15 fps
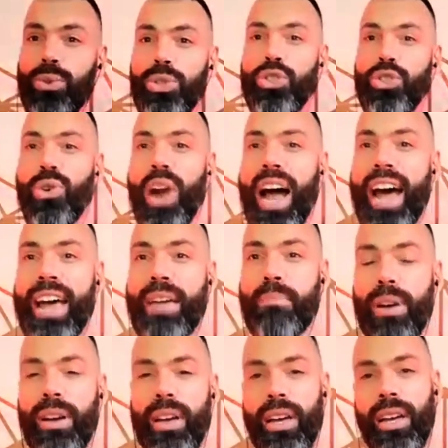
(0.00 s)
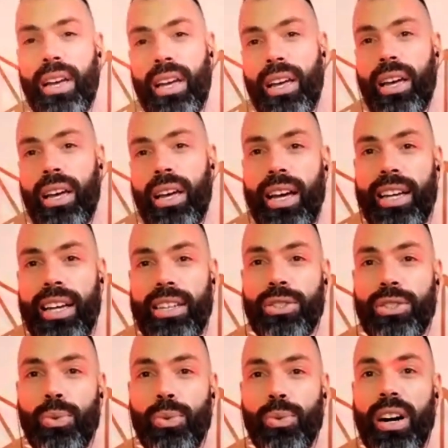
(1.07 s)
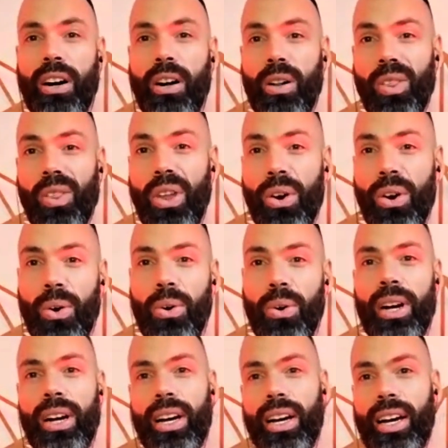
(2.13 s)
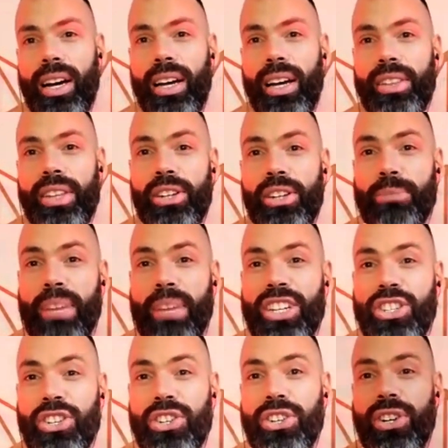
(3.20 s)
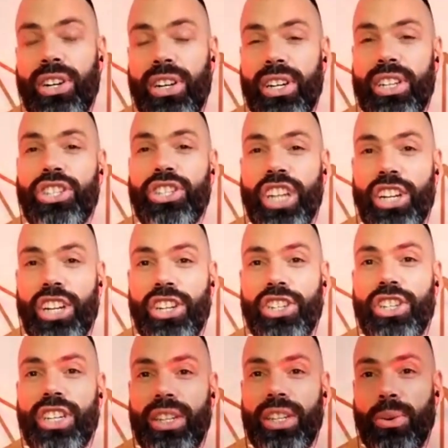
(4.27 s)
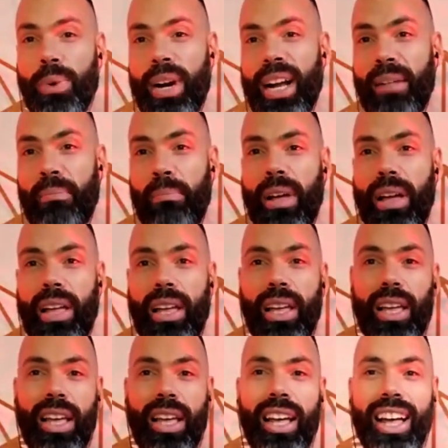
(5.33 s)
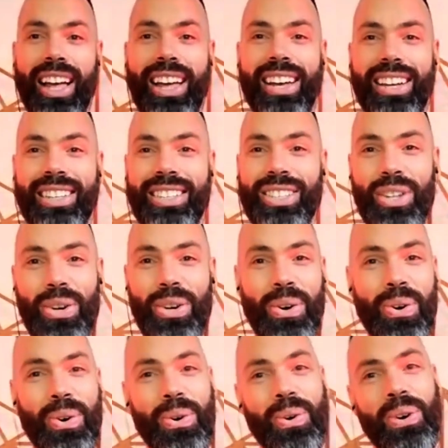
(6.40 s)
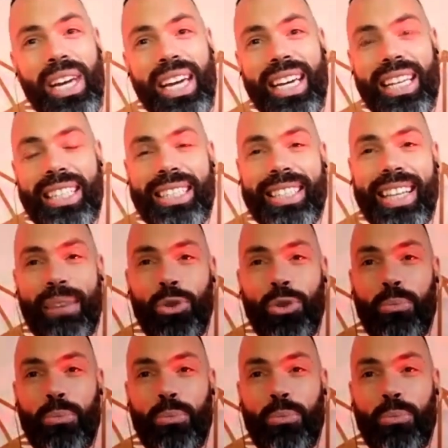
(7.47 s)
tribe as we all know, there's major change in the realm. So it's time to